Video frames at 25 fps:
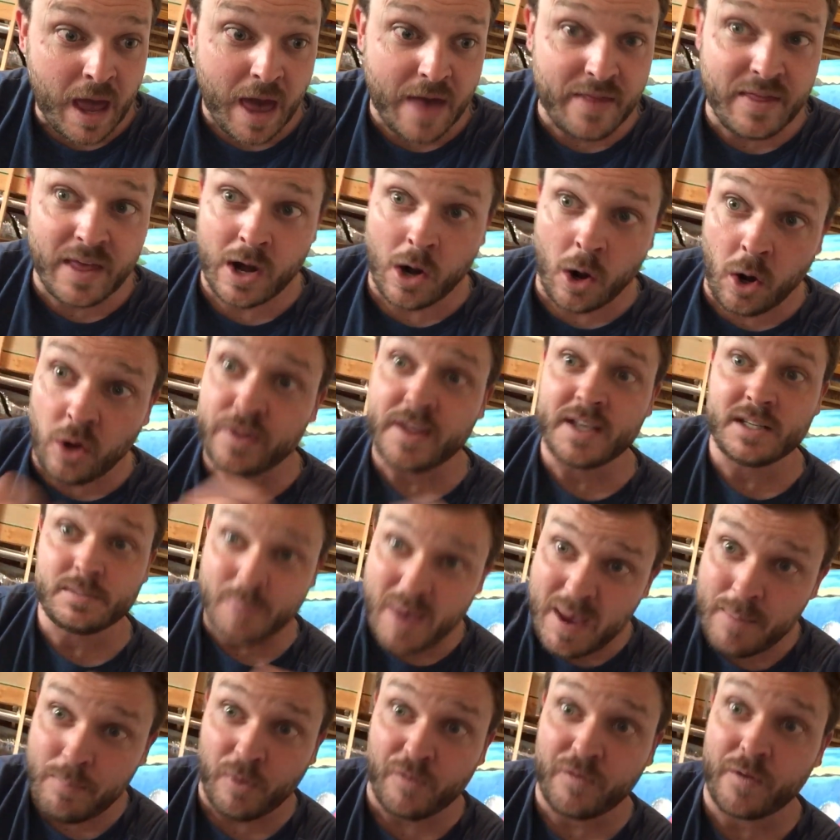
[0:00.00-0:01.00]
And then all these
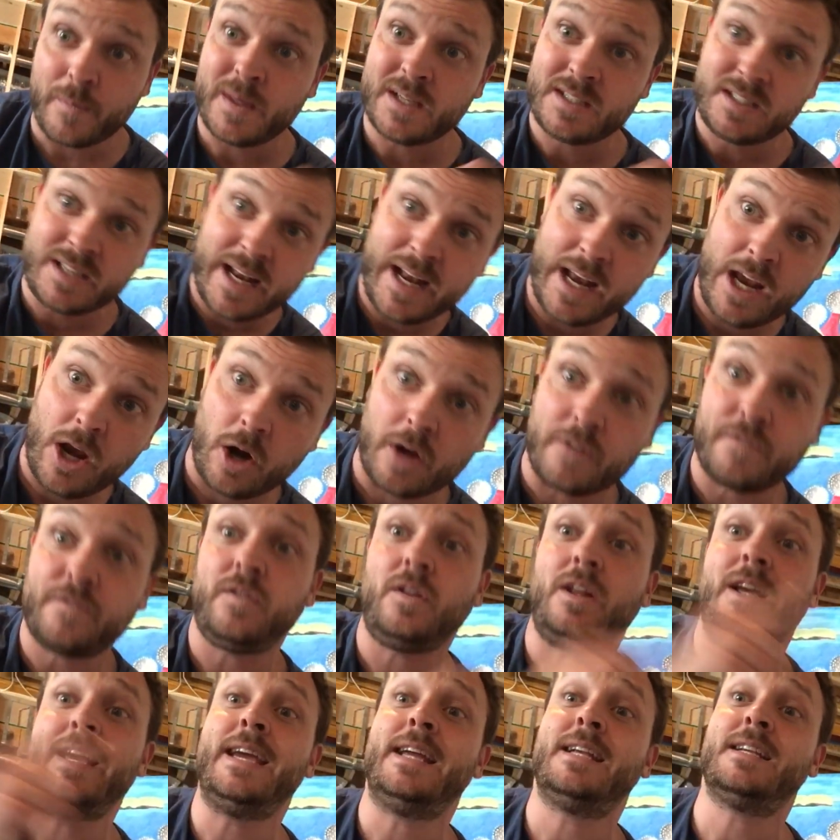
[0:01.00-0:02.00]
people from the city are
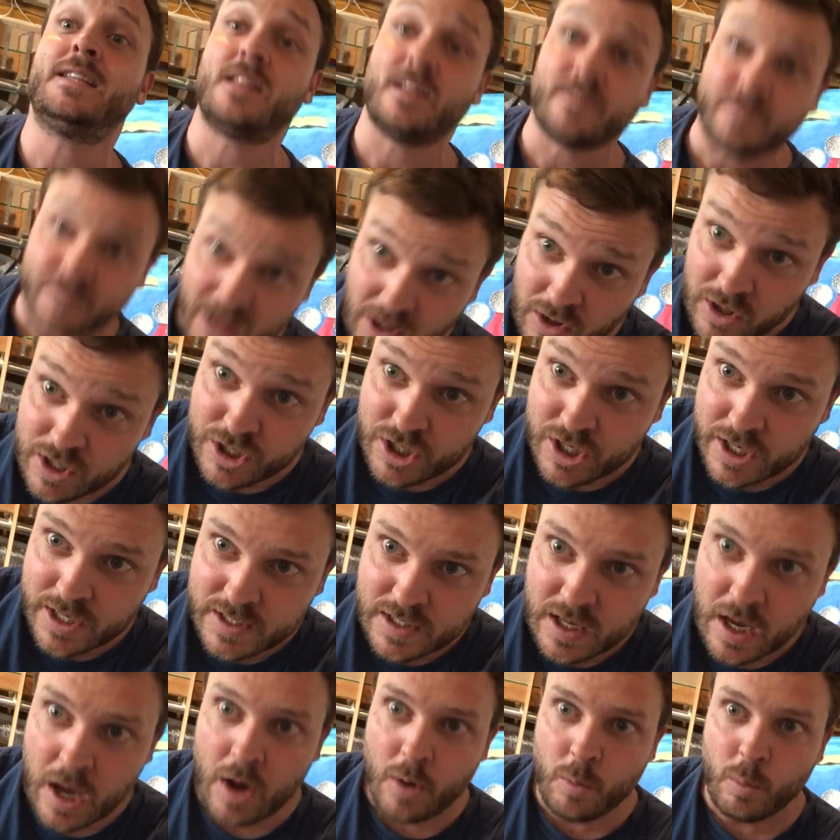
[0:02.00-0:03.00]
fleeing to the
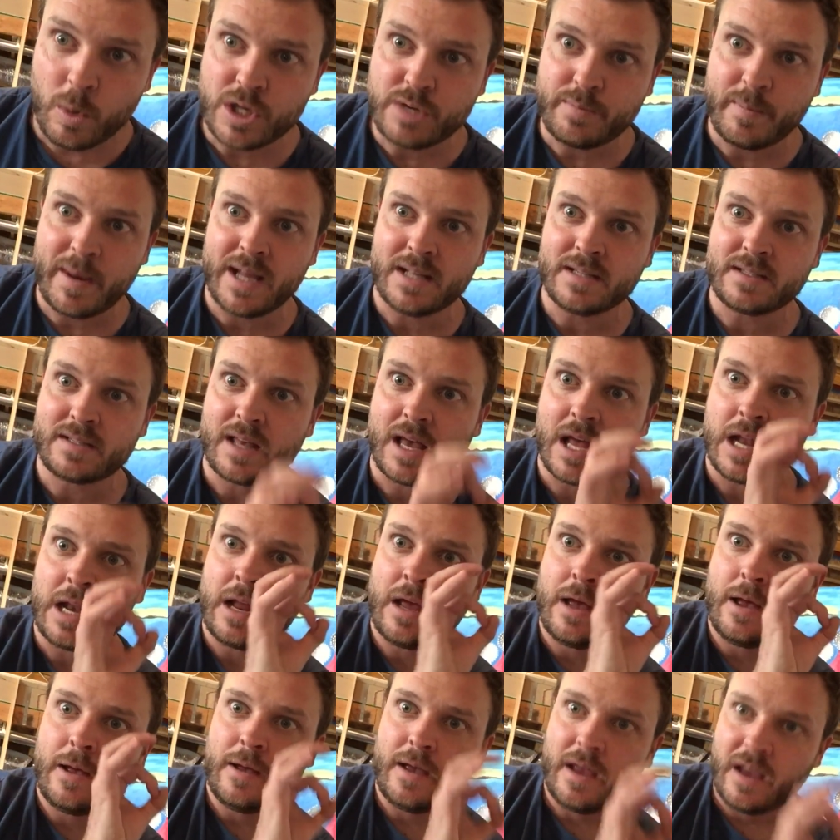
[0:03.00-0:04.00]
villages, which means that
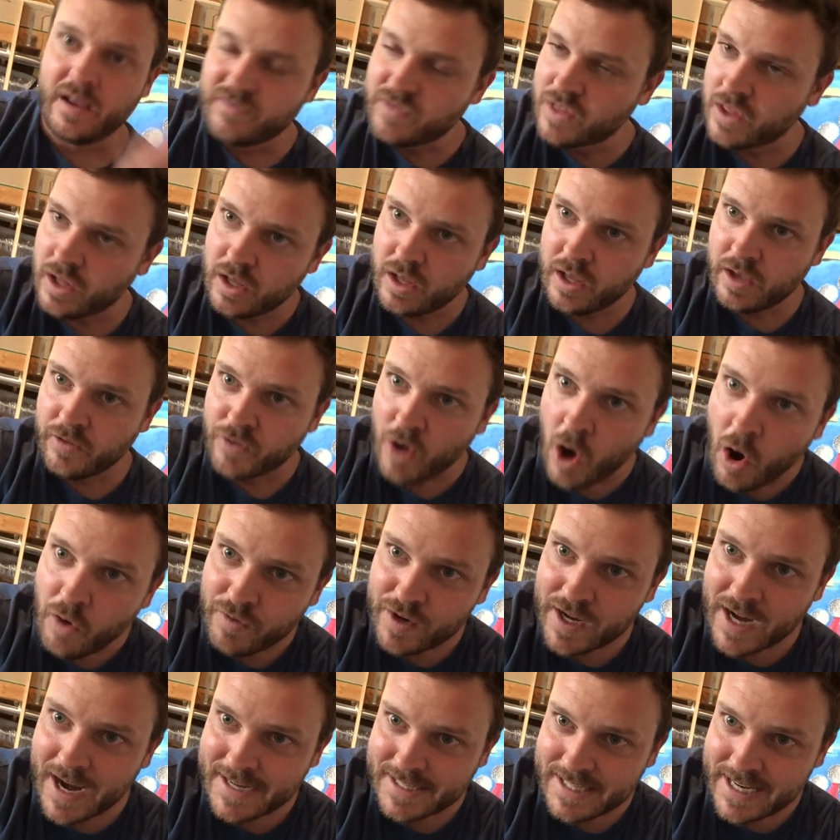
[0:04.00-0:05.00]
if
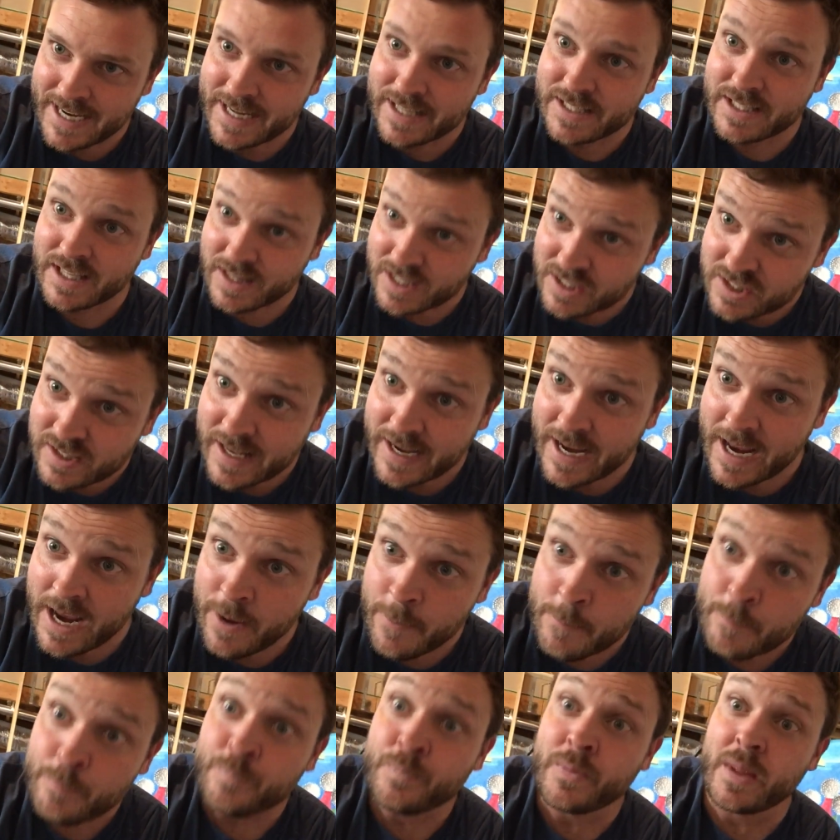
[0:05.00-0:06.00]
COVID-19 is in the
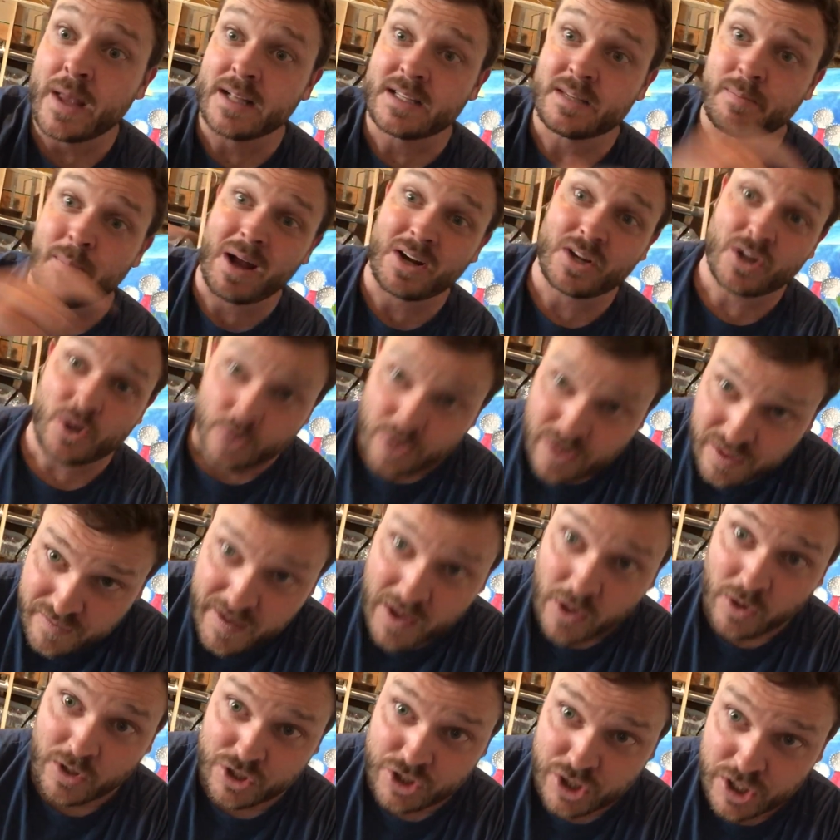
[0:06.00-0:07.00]
city, it's about to go to the
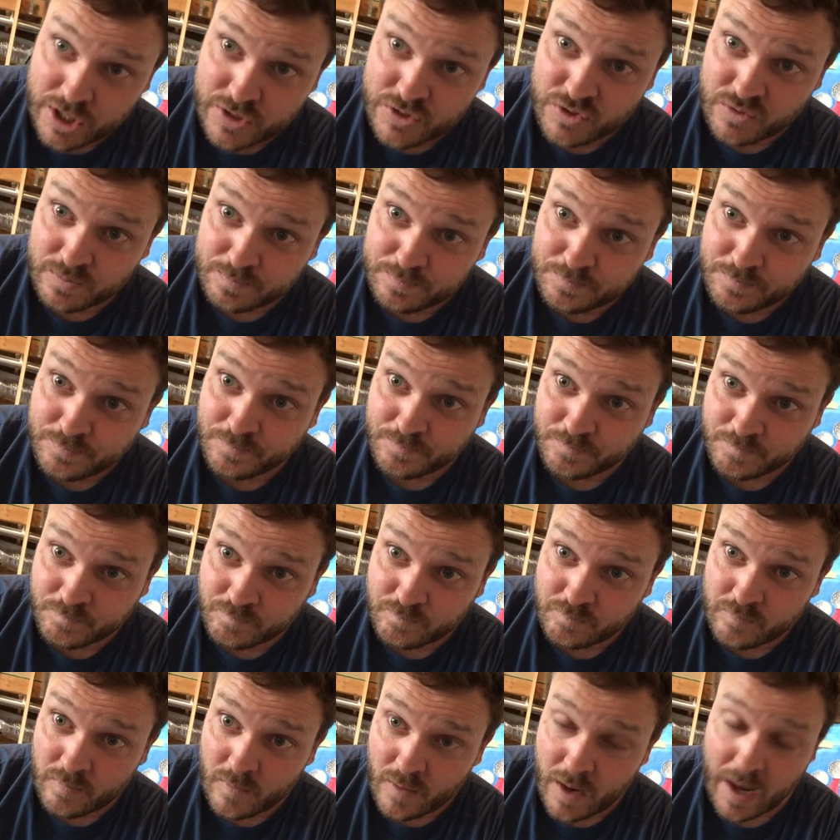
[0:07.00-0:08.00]
villages.
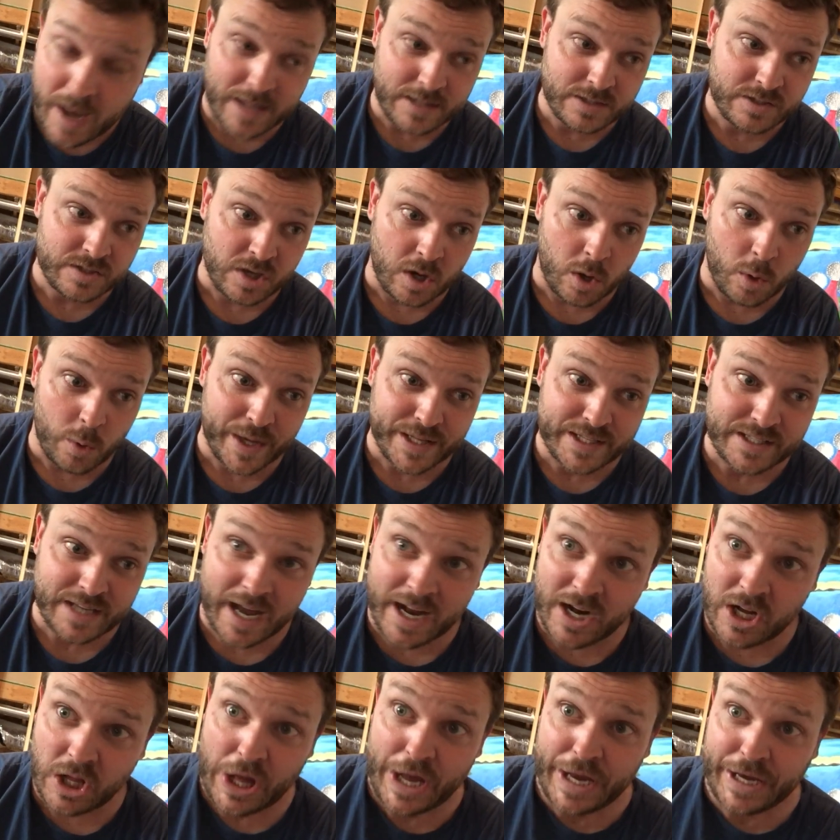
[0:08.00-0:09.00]
And so it's
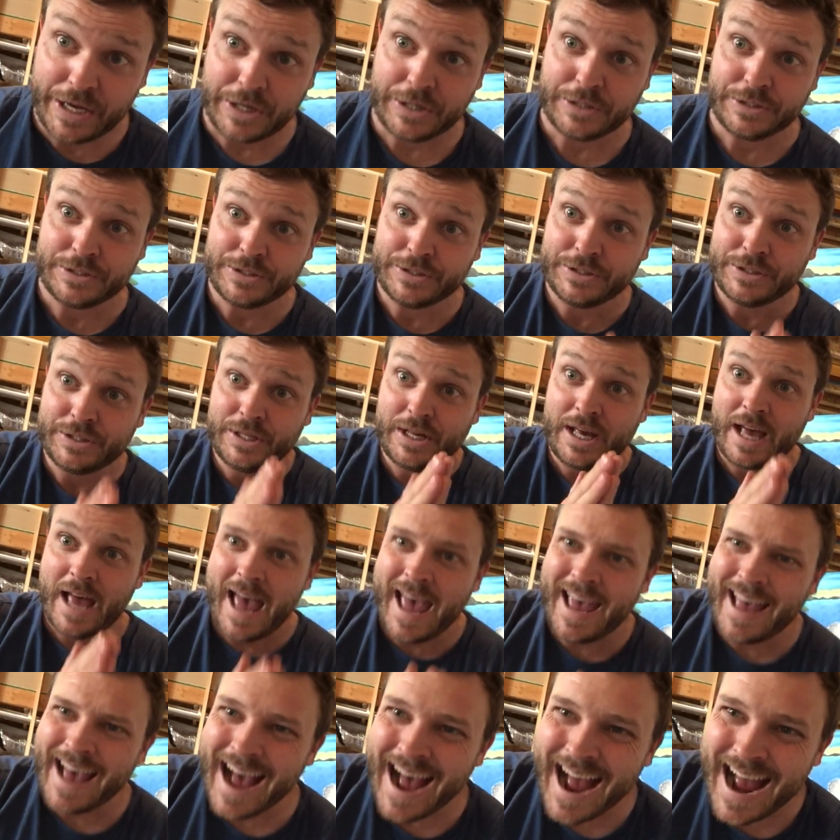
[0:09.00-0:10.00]
kind of like,
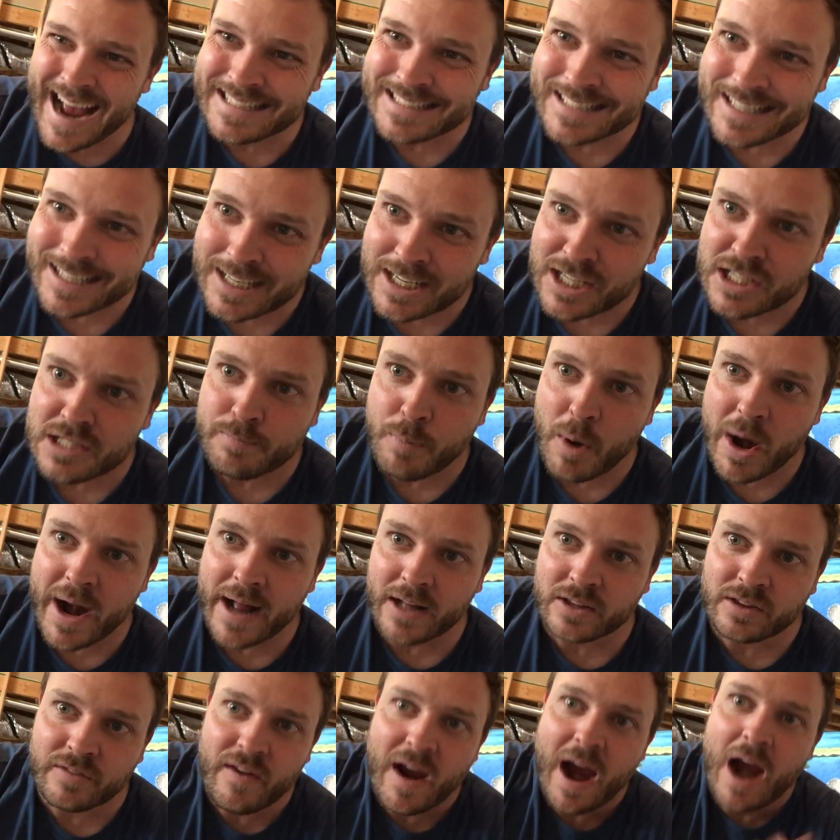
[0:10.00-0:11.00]
hey guys, spread
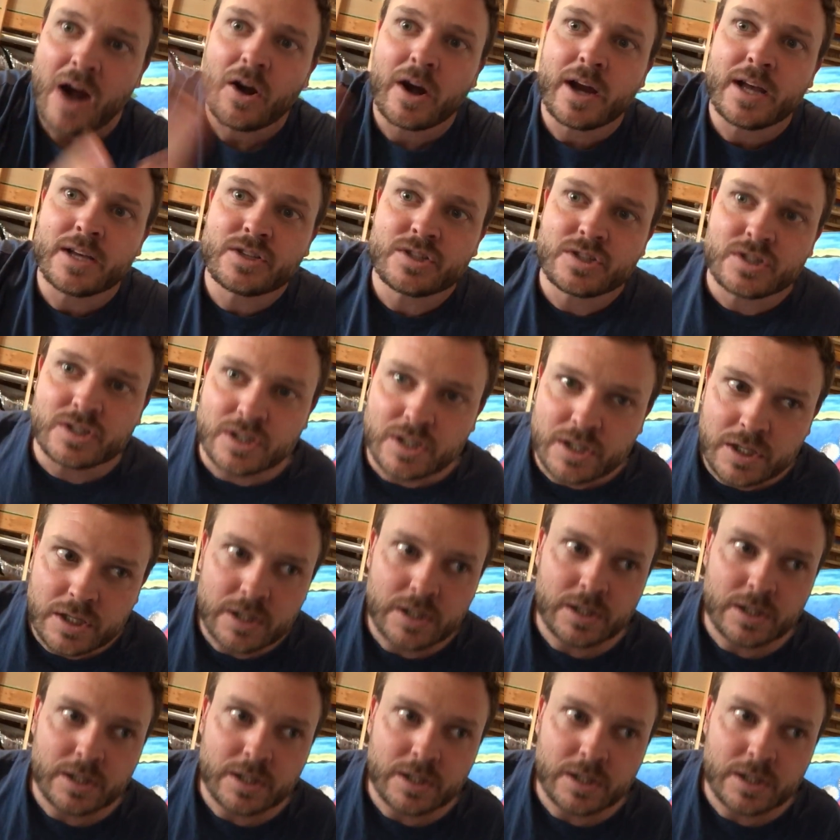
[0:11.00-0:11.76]
out the virus.